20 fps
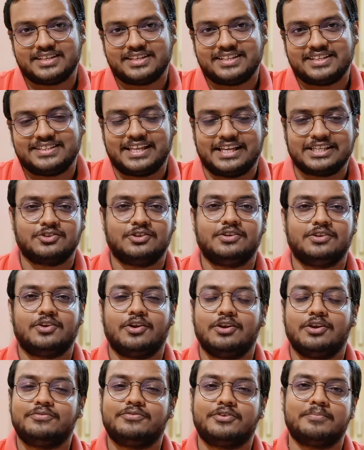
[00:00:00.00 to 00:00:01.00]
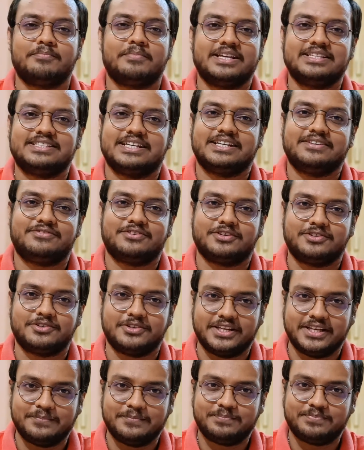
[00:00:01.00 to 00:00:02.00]
That's all from my side for
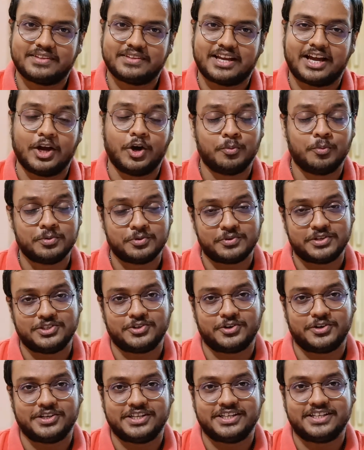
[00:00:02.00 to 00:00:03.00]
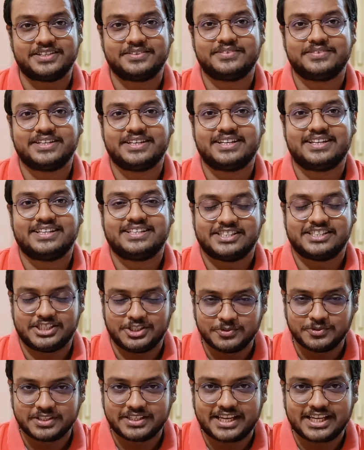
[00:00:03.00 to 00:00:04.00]
today. I hope you enjoyed it. See
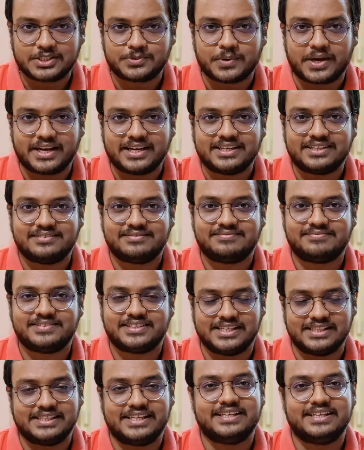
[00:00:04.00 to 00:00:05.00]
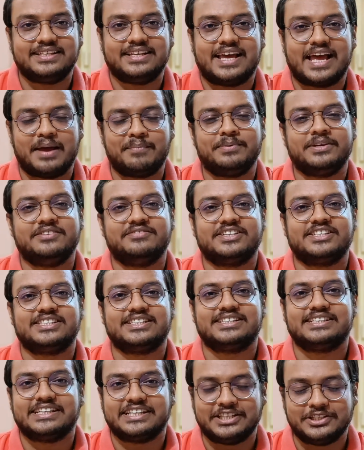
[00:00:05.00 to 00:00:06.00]
you in the next one. Till then, happy
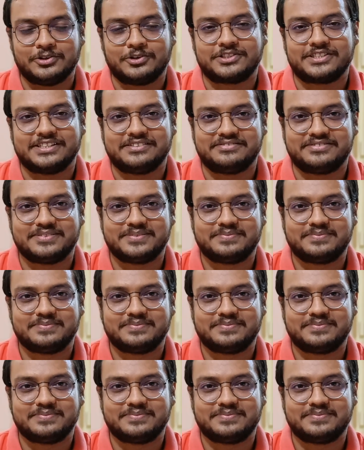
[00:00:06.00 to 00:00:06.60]
investing in yourself.